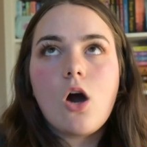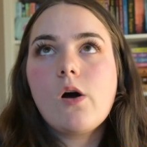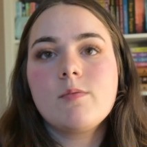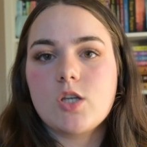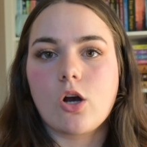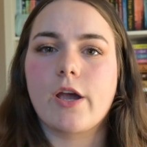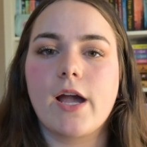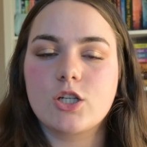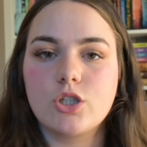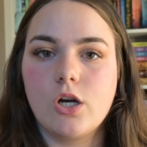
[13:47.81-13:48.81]
Oh, I'm sorry, I
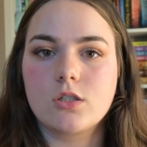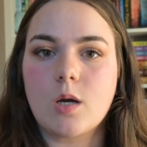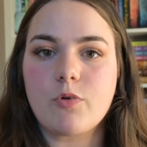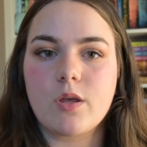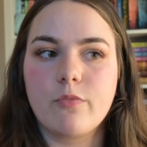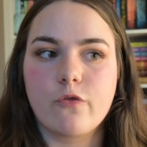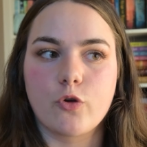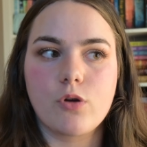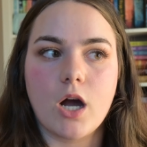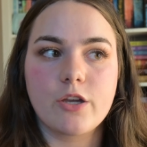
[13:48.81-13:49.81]
actually hooked up with him before
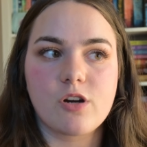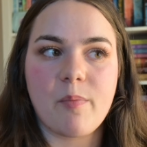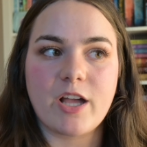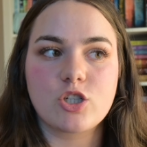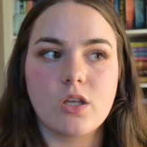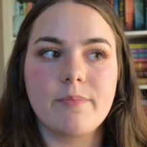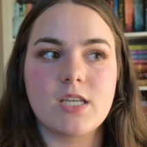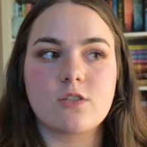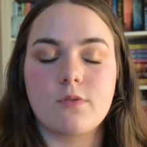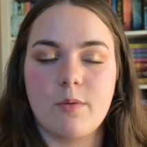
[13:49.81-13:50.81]
you got here, and I'm actually
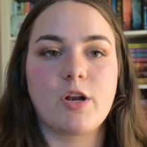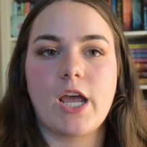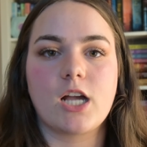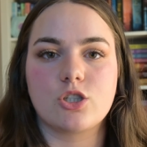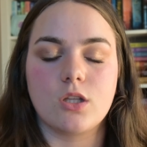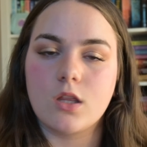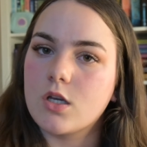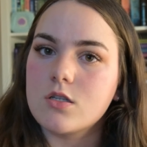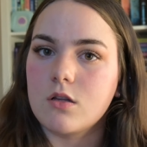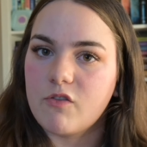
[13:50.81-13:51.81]
obsessed with him, and I actually think
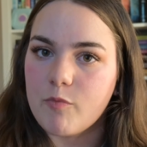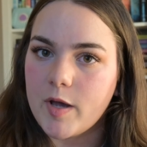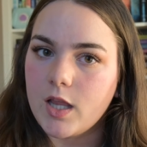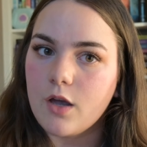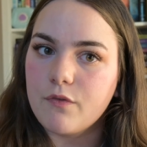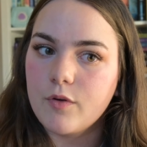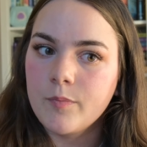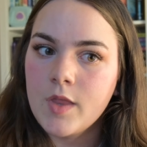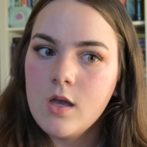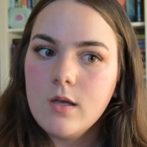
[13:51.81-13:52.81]
he's the love of my life.
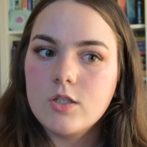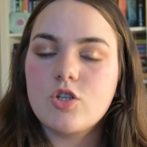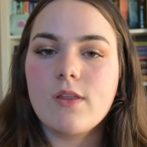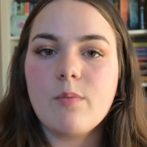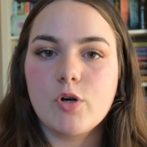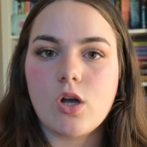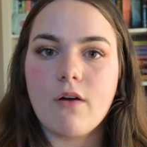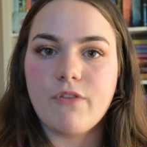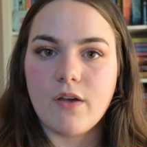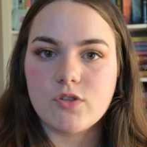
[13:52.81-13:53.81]
So that book
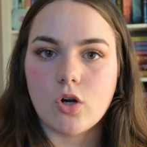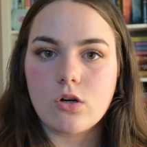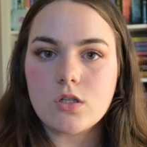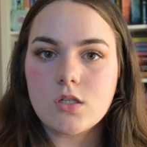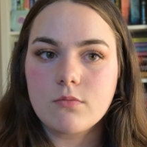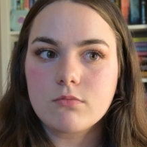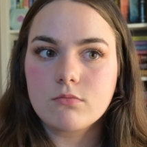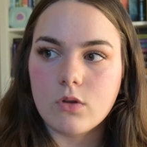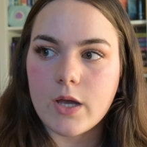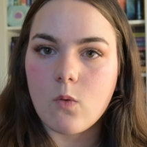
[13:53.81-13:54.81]
got 5 stars.
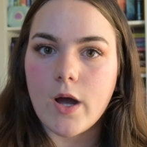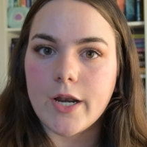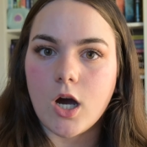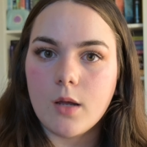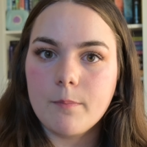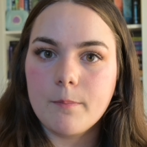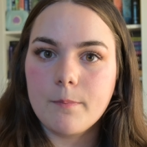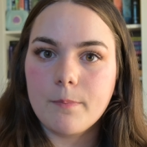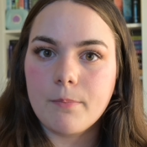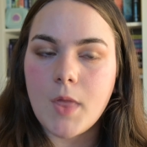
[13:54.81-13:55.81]
Like, why not?
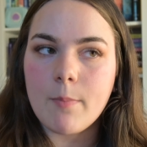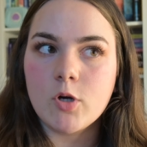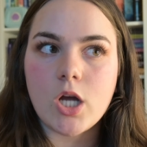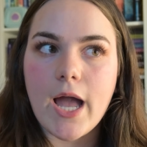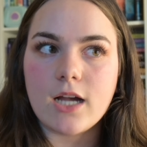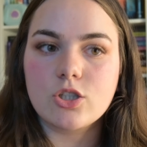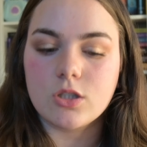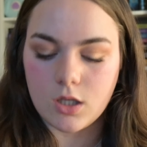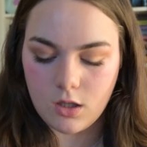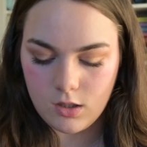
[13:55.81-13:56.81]
That book
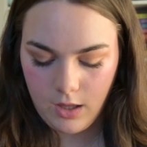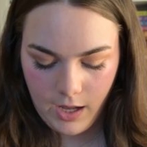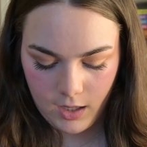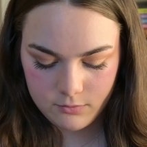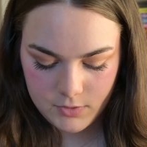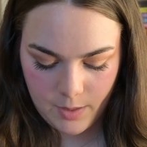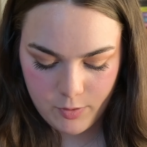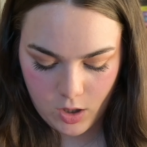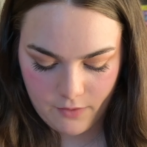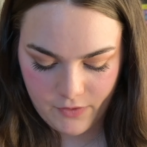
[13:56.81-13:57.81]

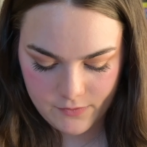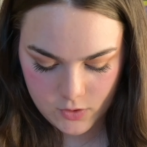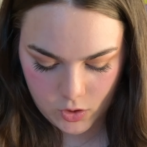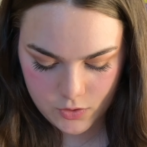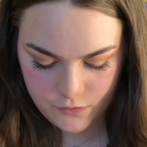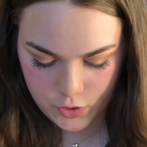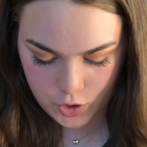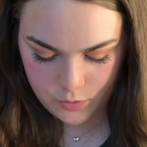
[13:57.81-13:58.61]
got 5 stars for sure.